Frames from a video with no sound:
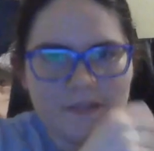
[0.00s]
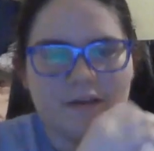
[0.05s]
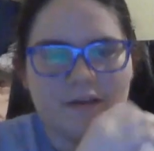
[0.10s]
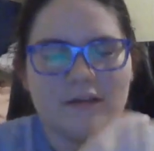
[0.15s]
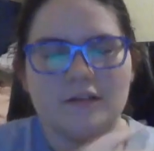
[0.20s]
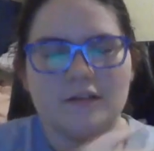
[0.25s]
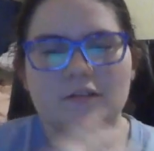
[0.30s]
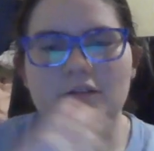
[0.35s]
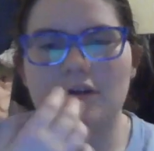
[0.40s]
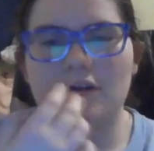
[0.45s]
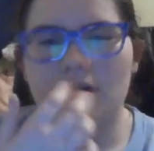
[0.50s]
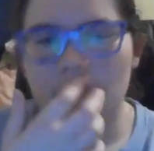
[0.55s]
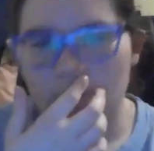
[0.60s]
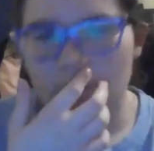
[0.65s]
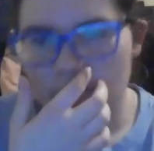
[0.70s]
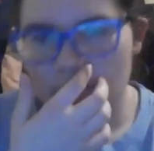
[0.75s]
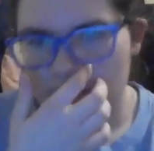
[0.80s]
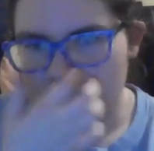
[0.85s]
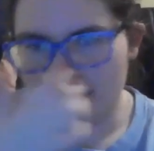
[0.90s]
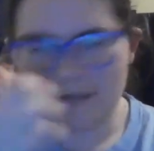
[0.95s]

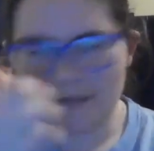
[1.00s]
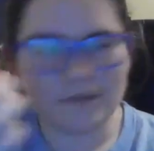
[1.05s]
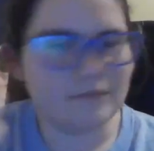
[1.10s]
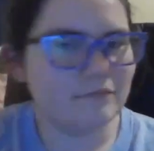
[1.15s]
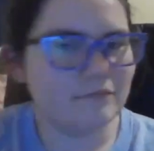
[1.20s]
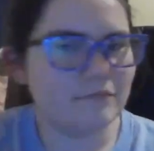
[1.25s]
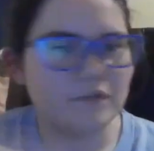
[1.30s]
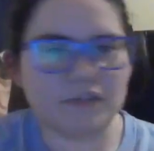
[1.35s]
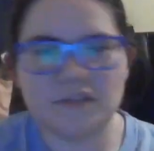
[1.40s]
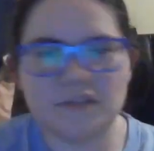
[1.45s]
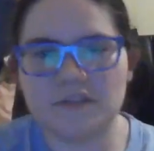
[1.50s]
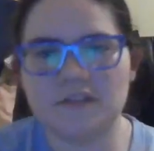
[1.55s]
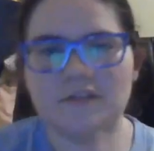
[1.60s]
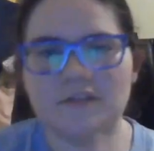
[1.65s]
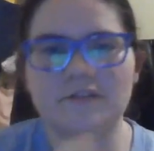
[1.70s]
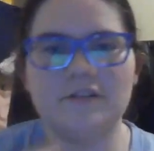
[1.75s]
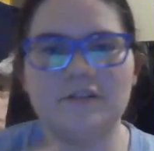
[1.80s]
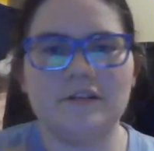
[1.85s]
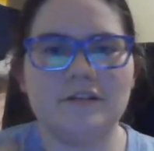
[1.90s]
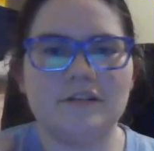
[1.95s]
So in this
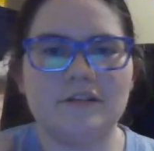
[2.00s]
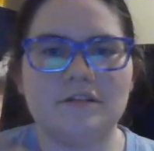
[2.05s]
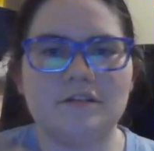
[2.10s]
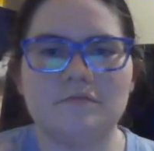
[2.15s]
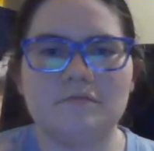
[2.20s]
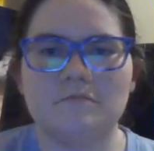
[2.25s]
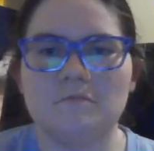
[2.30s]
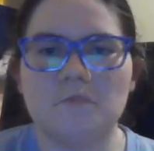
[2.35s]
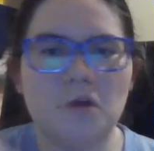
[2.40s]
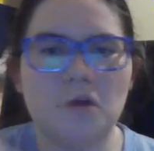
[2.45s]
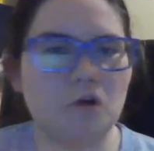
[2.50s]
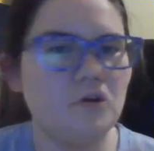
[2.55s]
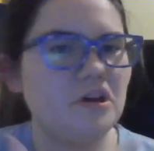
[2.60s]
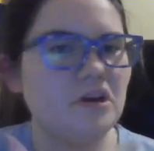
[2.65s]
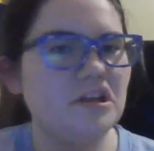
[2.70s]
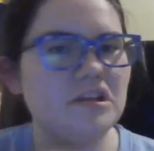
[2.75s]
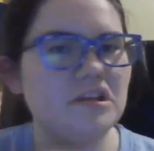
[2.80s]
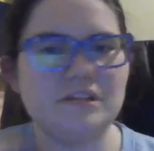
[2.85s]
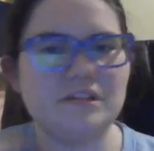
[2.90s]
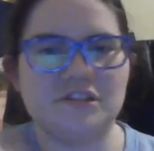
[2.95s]
series,
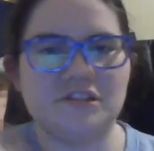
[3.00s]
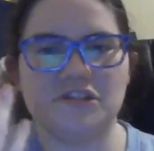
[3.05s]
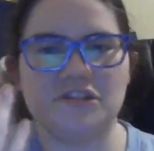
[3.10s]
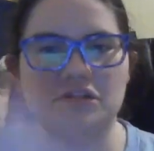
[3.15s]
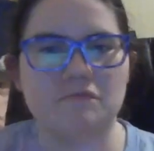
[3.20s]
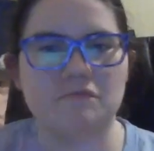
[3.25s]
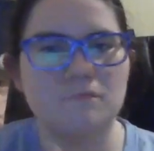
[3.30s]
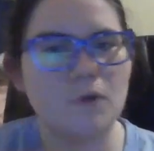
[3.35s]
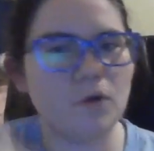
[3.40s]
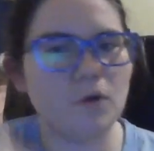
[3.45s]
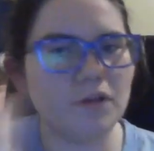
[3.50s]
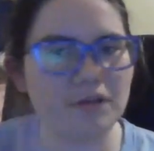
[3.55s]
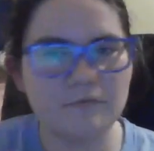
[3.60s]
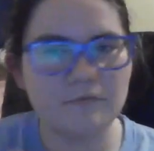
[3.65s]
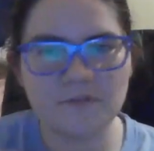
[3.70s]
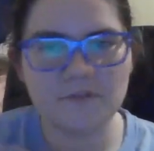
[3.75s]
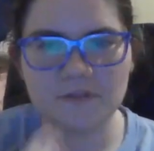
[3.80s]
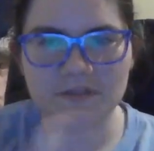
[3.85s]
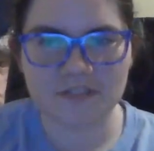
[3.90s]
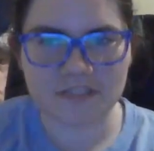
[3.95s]
Logan is just rolling
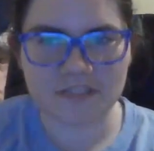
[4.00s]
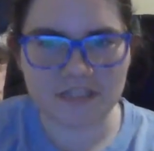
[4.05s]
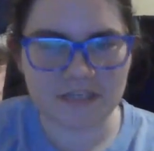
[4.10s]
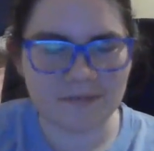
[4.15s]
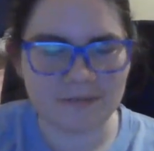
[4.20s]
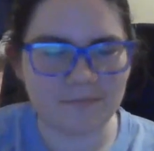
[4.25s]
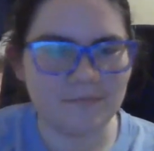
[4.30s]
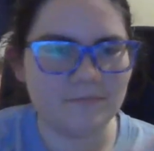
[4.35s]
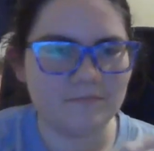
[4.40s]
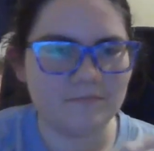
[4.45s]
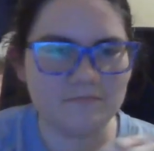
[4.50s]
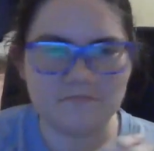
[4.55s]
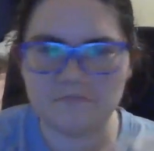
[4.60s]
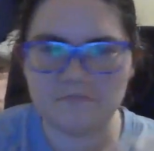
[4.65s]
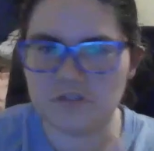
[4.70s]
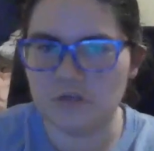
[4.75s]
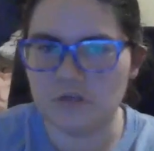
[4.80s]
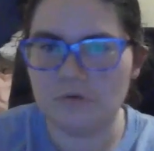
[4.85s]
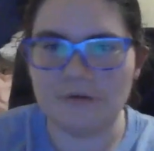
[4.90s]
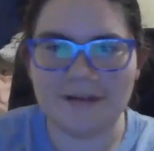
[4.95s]
with his team,
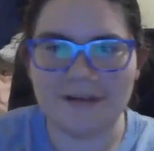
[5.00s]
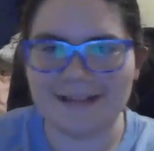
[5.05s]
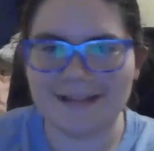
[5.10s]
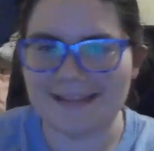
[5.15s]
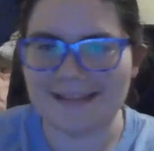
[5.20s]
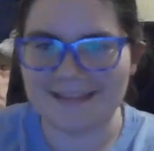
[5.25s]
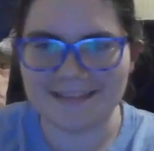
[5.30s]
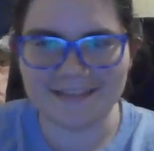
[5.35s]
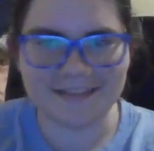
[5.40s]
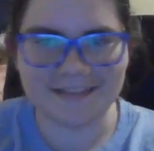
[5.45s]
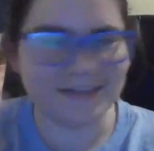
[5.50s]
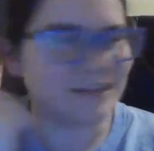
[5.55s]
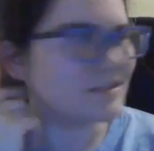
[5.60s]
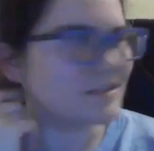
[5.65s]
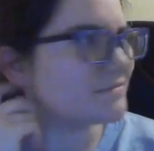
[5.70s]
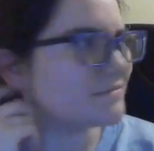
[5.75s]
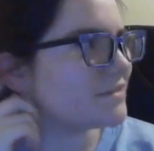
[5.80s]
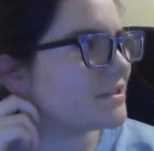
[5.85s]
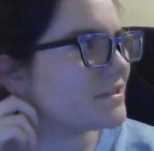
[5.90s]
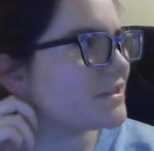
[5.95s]
doing classic
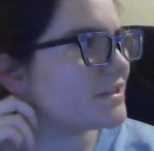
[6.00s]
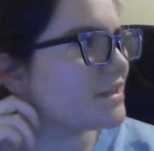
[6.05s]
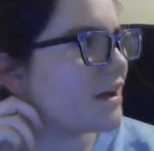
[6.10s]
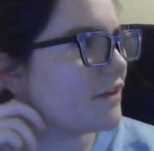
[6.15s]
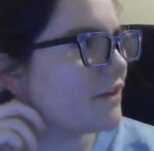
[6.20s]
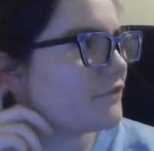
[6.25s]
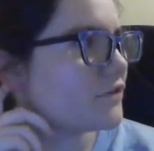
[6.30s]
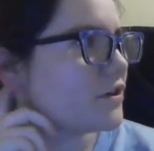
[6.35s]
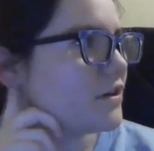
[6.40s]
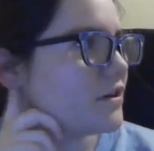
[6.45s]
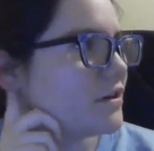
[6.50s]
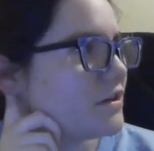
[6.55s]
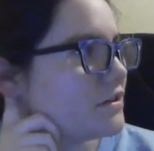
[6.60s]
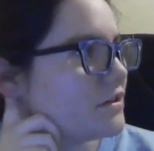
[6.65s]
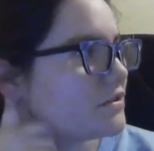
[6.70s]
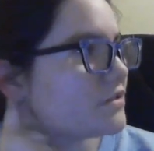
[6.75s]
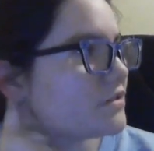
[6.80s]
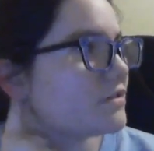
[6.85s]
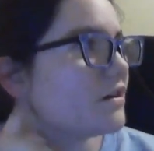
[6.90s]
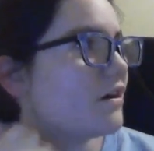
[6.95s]
X-Men stuff.
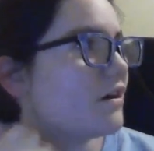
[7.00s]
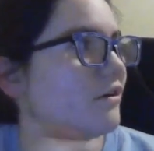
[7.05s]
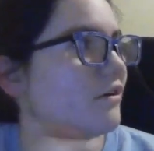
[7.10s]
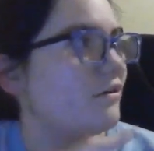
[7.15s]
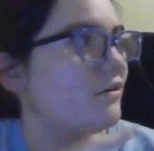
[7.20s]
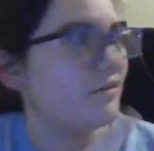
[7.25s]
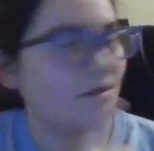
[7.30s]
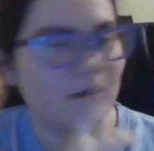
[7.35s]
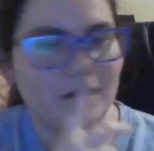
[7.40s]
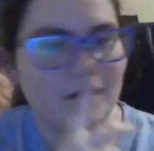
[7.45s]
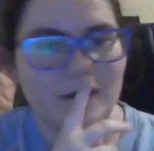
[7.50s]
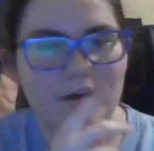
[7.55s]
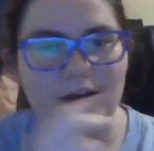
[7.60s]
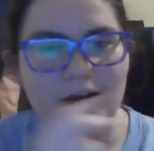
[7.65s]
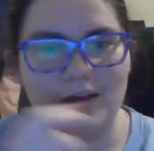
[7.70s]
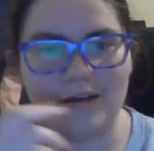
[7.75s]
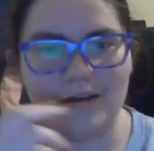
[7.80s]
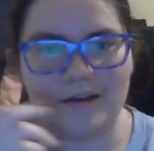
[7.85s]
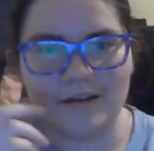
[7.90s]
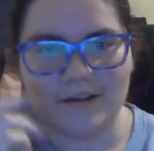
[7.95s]
So
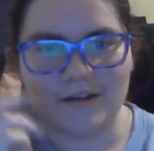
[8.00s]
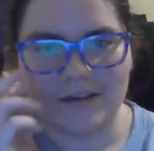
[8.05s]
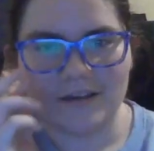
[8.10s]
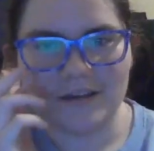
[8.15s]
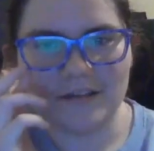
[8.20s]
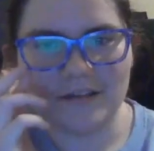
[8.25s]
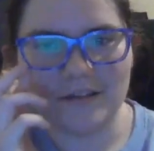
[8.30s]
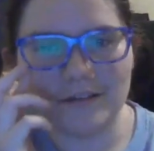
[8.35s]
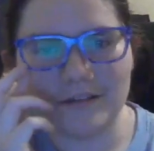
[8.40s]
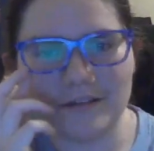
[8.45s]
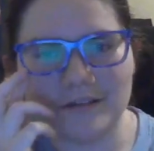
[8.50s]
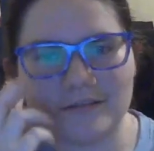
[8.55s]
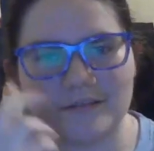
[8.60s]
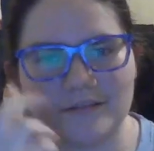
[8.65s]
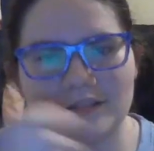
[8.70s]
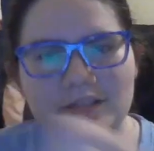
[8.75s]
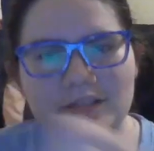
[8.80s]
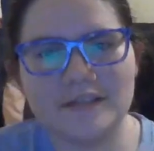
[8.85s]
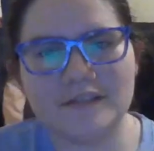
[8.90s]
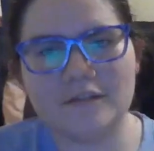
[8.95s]
in
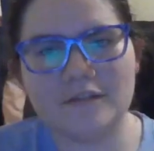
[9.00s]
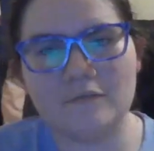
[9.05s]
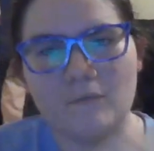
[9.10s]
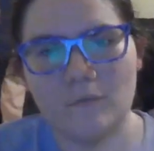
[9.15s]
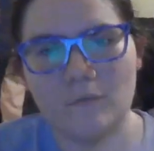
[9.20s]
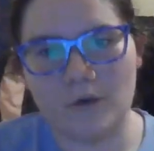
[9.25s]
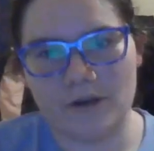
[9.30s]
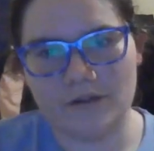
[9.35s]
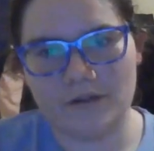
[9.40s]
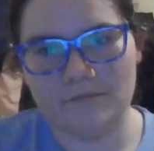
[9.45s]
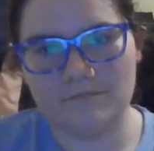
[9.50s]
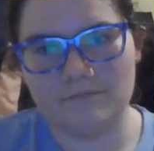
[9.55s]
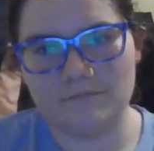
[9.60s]
season 1,